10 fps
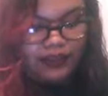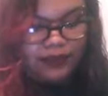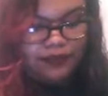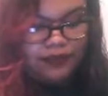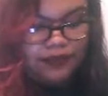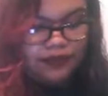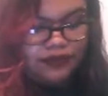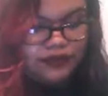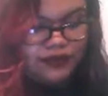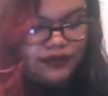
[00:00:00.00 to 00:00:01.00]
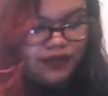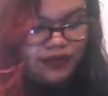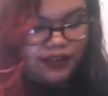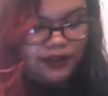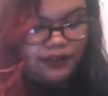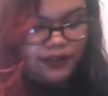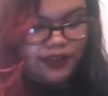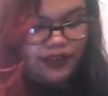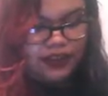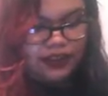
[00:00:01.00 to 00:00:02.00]
Number 7
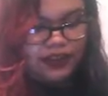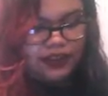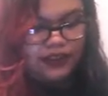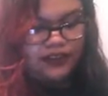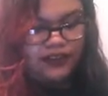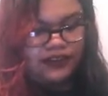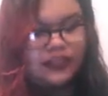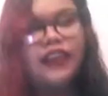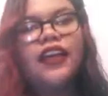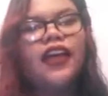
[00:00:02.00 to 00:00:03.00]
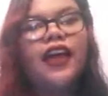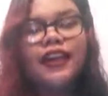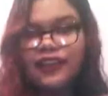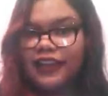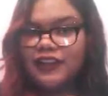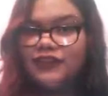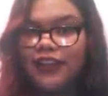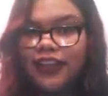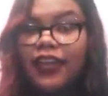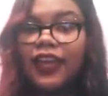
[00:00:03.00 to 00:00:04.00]
is Dead as
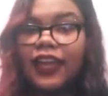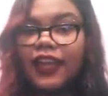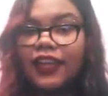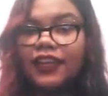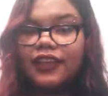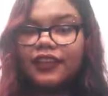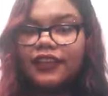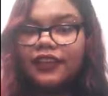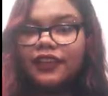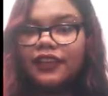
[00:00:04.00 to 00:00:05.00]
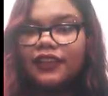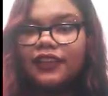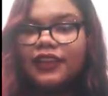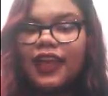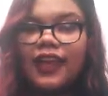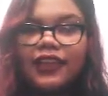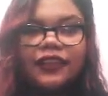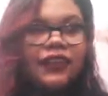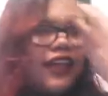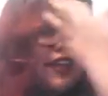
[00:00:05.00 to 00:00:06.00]
Fuck, and I
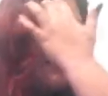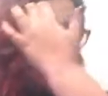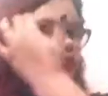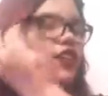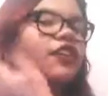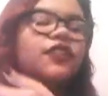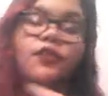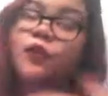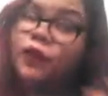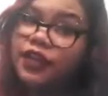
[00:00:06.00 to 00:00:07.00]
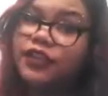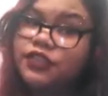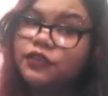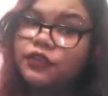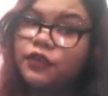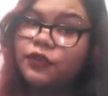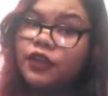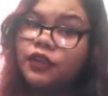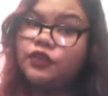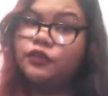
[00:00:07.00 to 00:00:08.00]
count it as Dead as Fuck 1 and 2, so
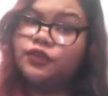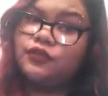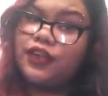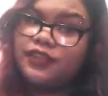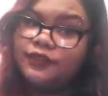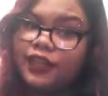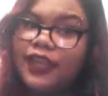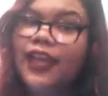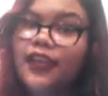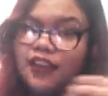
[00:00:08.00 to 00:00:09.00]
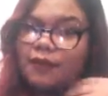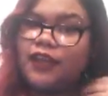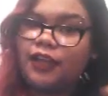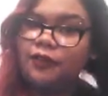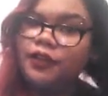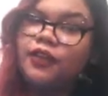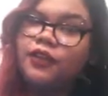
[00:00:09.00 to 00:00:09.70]
the original Dead as Fuck and Not My Type.